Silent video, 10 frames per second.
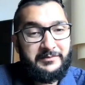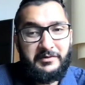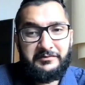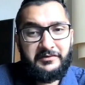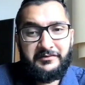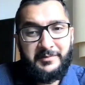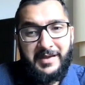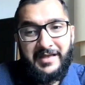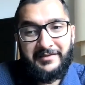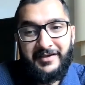The Prophet
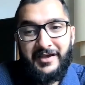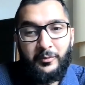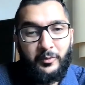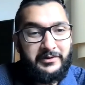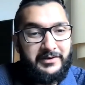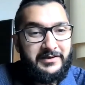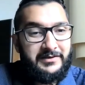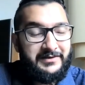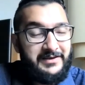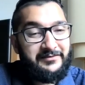has what he
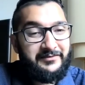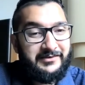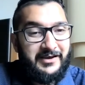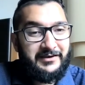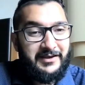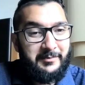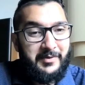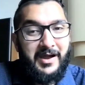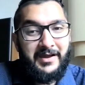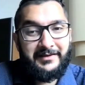needs to kind of get by.